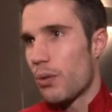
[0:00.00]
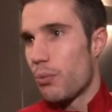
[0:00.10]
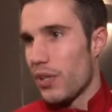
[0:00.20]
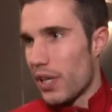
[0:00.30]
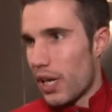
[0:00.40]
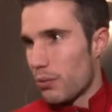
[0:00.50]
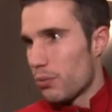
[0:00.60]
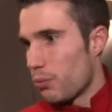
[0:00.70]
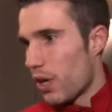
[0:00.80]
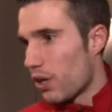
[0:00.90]

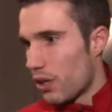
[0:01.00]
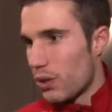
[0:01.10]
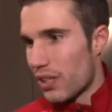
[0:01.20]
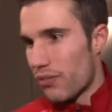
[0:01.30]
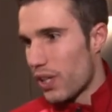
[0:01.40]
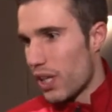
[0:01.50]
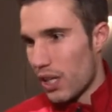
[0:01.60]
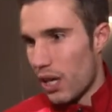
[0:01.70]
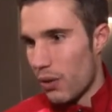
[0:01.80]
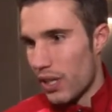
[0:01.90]
We all know that feeling now,